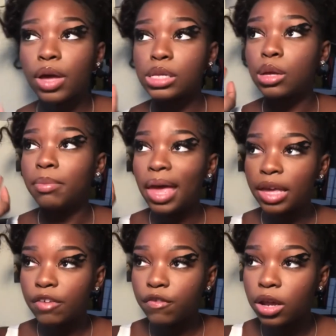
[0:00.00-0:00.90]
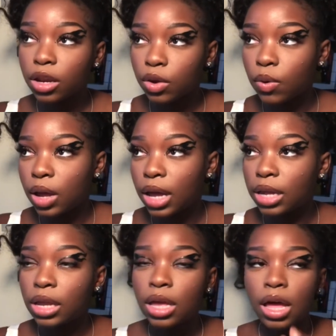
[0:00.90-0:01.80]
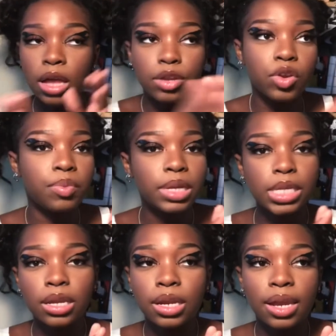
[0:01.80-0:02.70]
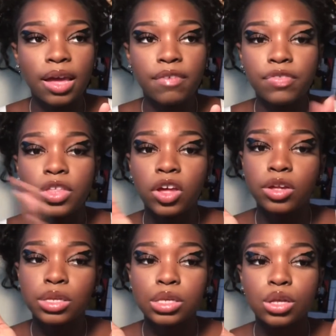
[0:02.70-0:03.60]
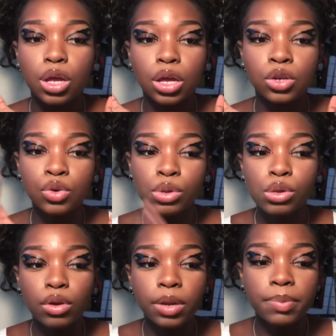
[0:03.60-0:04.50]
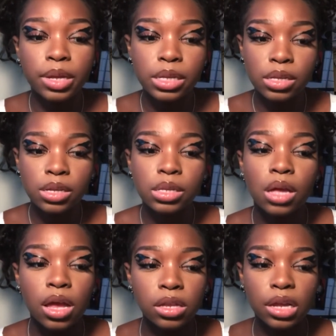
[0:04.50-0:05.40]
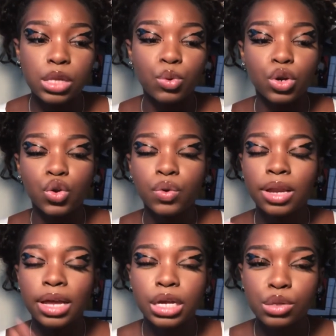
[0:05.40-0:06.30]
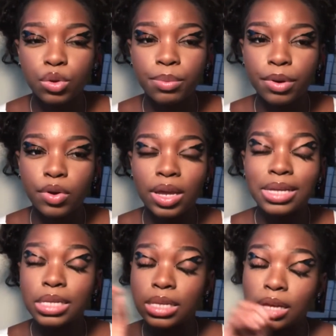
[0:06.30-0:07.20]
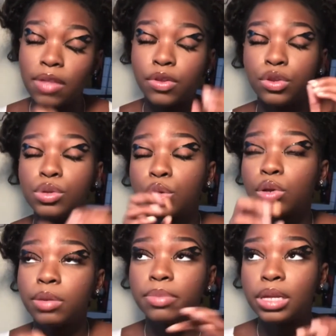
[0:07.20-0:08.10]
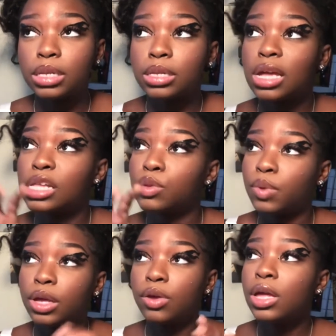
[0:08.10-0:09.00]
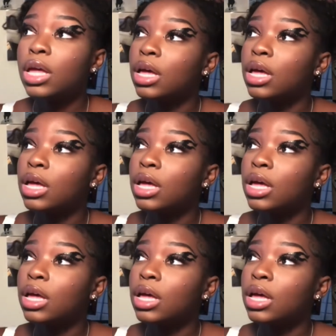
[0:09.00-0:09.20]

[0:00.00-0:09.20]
Okay, so back in front of the quad, a little bit to the left, there's the new School of Business. That's what a new classroom building is inside the new School of Business as well.